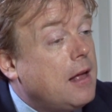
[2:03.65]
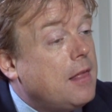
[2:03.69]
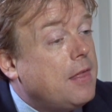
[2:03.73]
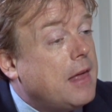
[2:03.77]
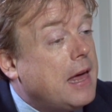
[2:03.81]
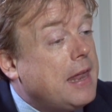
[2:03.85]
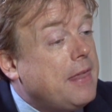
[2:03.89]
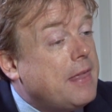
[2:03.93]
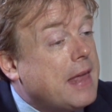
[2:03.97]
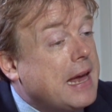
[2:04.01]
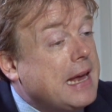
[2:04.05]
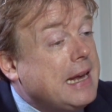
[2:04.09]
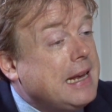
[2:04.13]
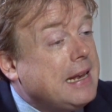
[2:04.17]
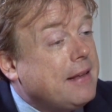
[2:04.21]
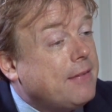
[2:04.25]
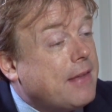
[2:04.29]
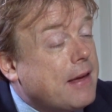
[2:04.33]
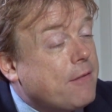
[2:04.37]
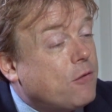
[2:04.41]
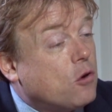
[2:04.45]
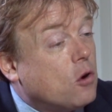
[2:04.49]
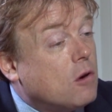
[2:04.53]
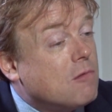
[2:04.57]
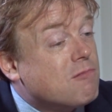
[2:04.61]
then
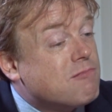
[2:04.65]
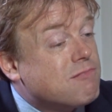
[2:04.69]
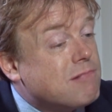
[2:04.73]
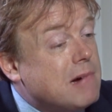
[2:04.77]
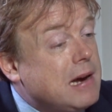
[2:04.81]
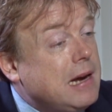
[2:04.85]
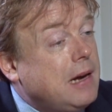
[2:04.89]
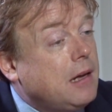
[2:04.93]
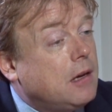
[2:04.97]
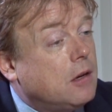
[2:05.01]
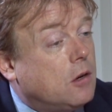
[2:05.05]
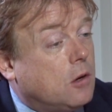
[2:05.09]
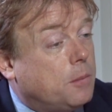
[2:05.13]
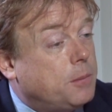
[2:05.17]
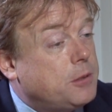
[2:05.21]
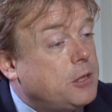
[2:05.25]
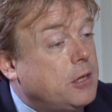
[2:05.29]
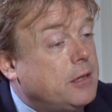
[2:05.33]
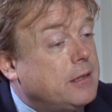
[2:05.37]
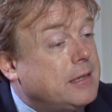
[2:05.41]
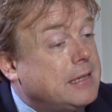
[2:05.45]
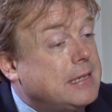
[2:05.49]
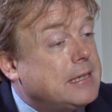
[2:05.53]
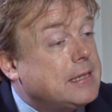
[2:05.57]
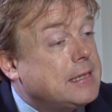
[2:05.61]
they've got a really good
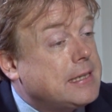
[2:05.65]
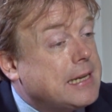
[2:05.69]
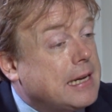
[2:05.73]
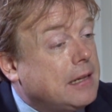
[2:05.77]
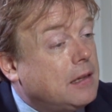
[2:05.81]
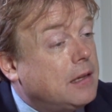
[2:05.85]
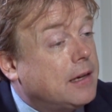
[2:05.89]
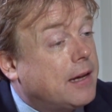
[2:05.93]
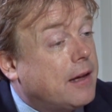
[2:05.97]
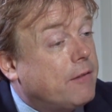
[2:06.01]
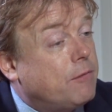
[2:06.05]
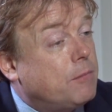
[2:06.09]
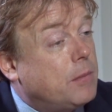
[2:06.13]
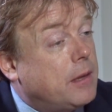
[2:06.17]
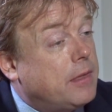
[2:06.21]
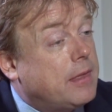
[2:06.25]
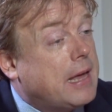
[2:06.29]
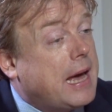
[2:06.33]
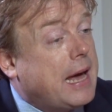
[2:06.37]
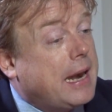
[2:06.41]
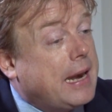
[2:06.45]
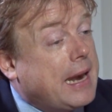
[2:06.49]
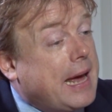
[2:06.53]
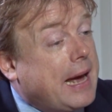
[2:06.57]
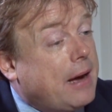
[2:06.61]
opportunity to tell the government
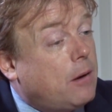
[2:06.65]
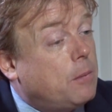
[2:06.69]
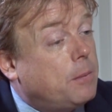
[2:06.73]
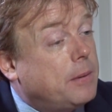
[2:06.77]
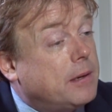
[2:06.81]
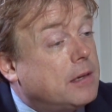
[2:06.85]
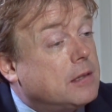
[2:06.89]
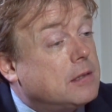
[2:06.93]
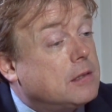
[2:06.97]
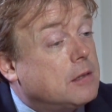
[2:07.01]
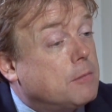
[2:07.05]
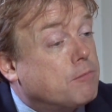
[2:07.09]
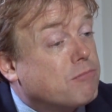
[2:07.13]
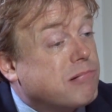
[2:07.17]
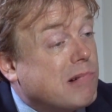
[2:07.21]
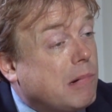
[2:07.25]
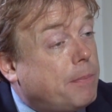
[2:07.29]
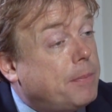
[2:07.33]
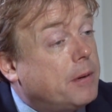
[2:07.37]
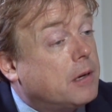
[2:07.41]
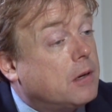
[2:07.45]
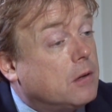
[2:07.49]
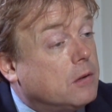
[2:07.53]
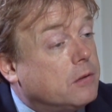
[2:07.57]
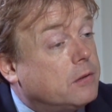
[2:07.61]
that now, because it's a
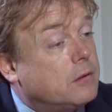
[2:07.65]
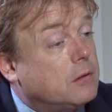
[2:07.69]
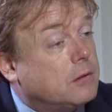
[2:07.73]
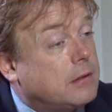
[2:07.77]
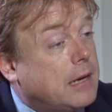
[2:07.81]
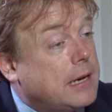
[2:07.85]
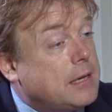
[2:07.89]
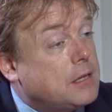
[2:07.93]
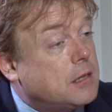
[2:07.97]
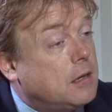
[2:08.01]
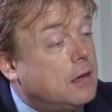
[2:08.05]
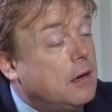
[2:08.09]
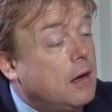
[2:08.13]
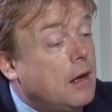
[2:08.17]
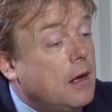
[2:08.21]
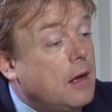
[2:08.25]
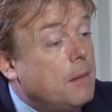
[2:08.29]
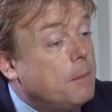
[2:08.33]
proper consultation.